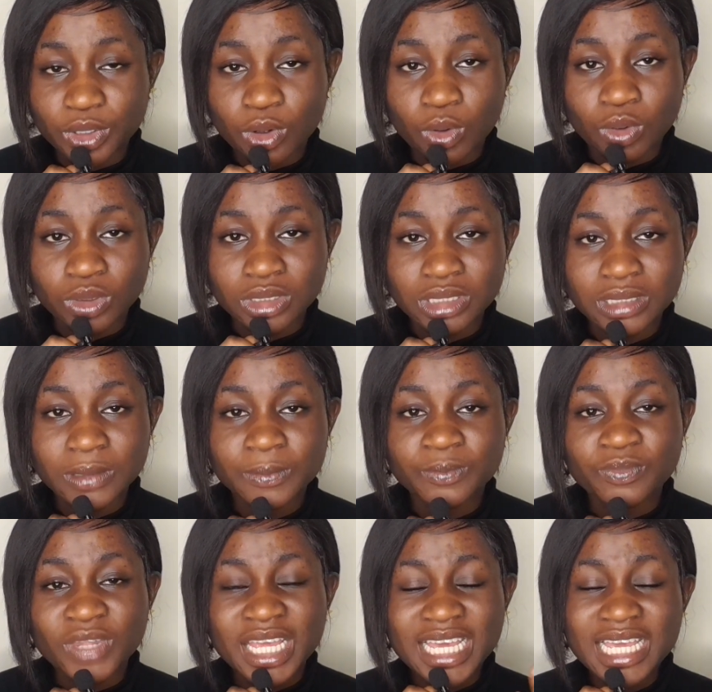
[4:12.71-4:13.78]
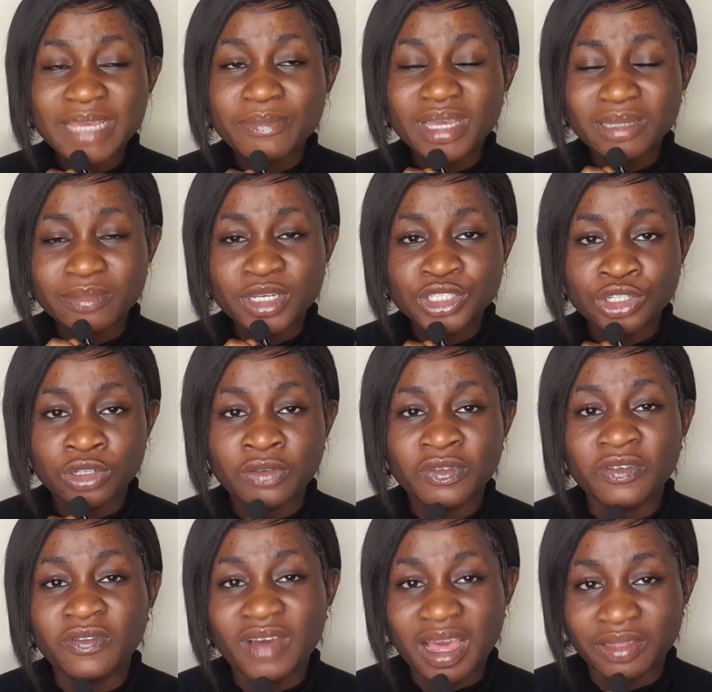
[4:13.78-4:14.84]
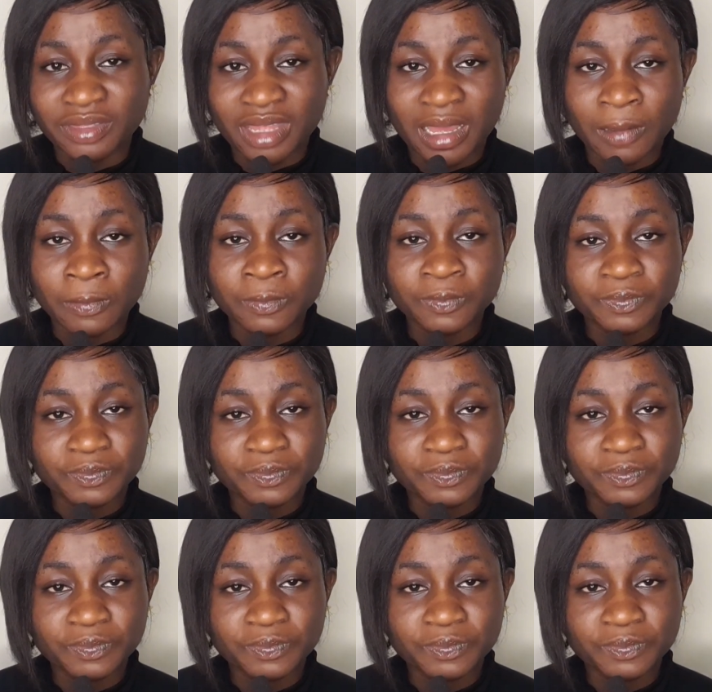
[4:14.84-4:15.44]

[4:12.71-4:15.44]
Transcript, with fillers: because he made mention of the fact that